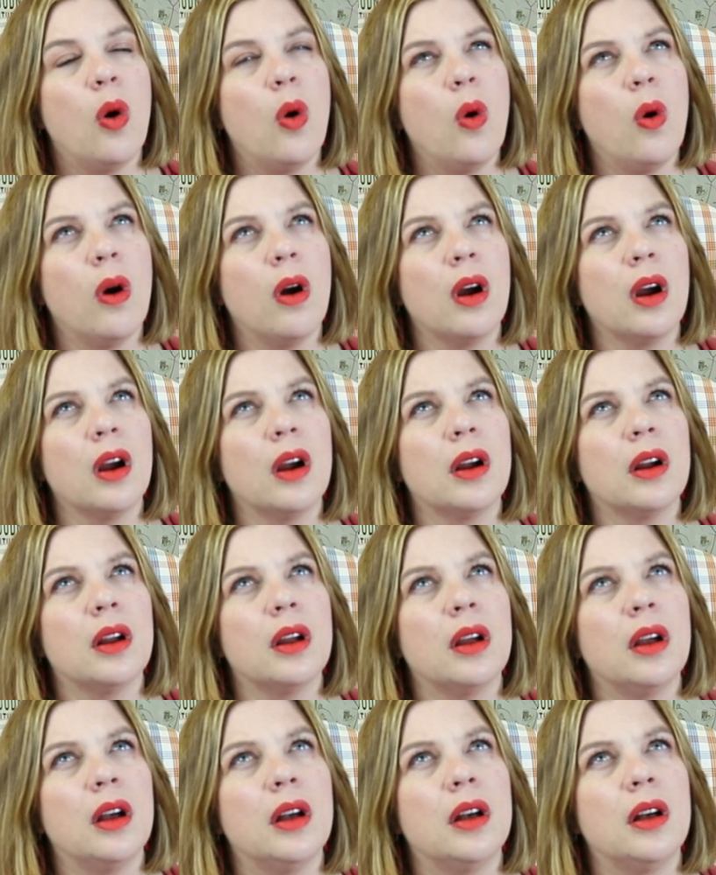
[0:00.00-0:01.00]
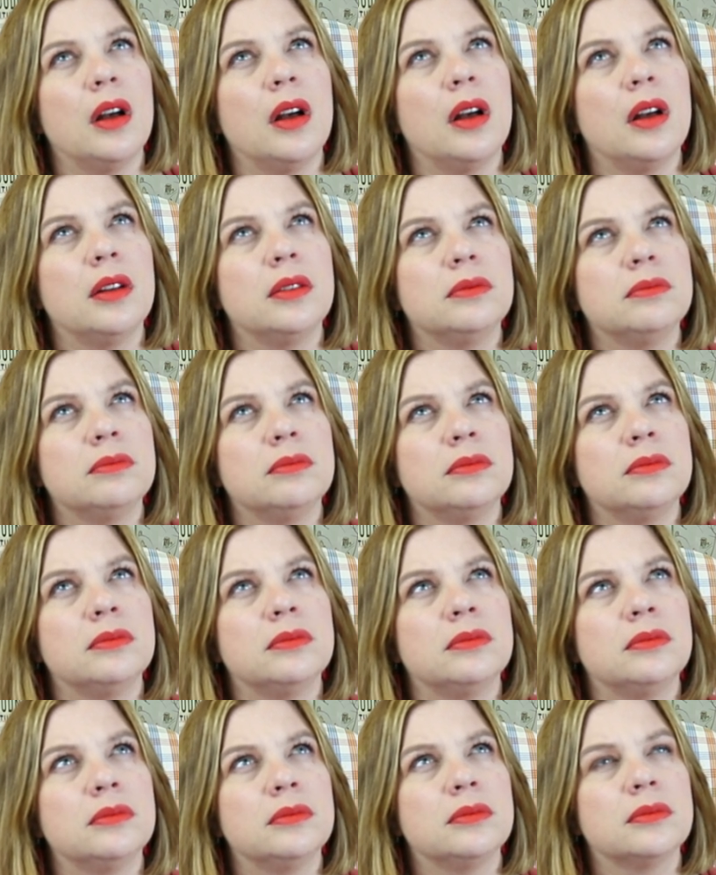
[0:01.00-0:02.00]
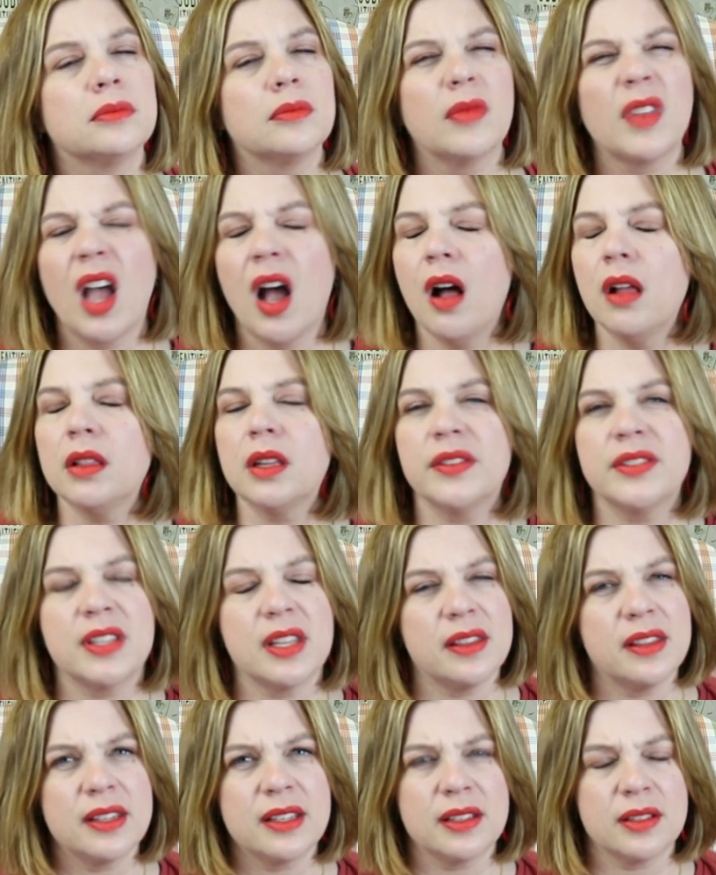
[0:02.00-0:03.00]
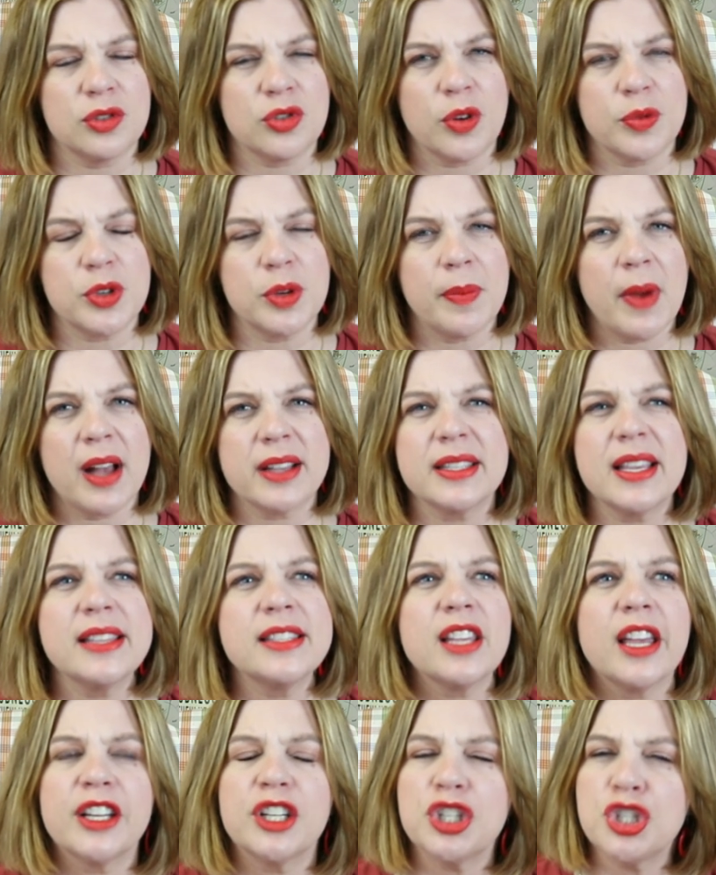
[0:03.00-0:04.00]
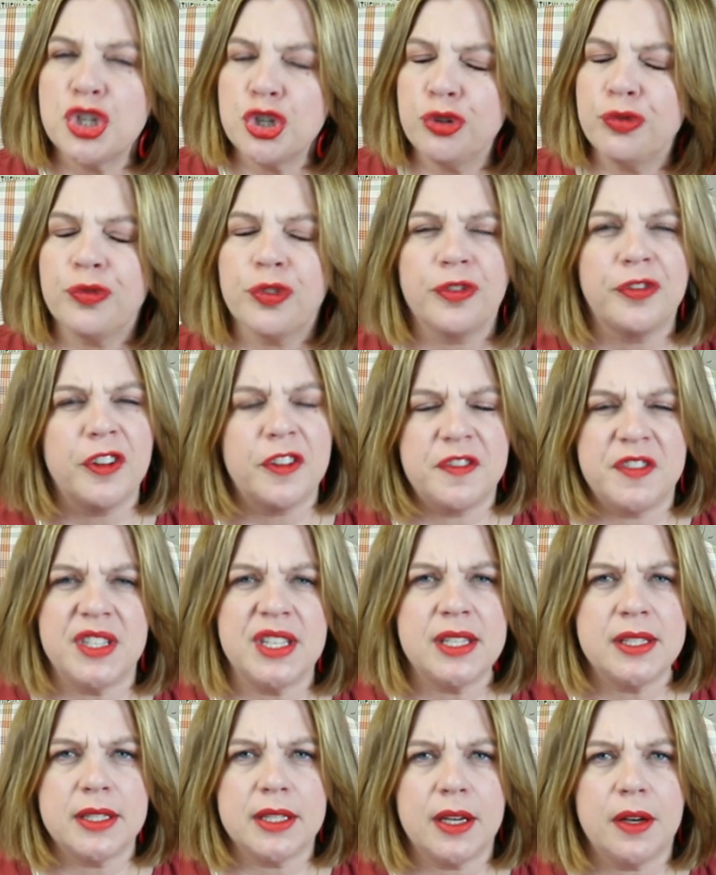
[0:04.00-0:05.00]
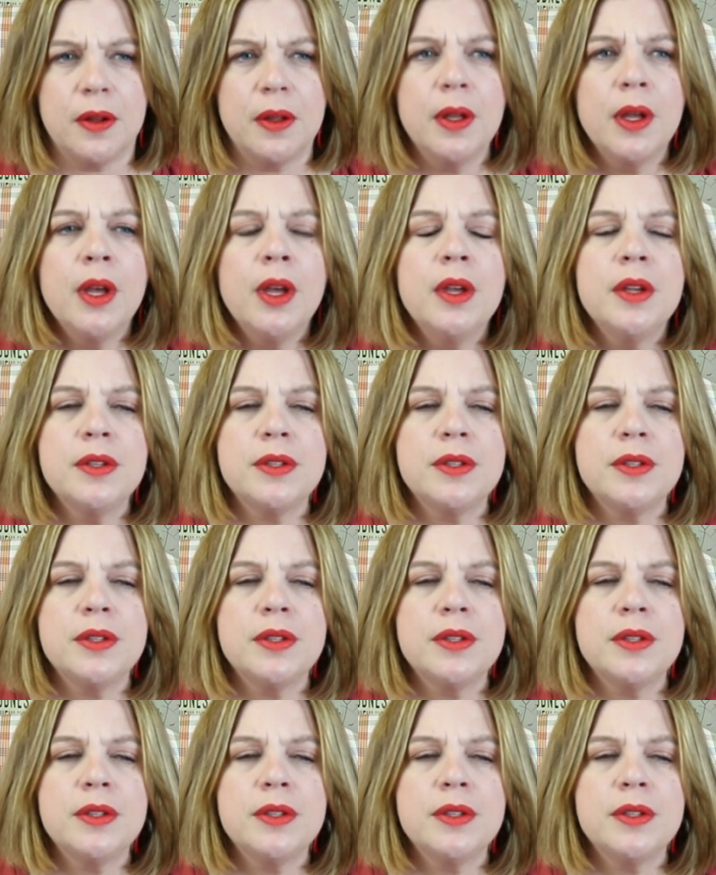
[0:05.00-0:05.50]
or, uh, hmm, I'll list it in the description box. It's like a two for 15 deal.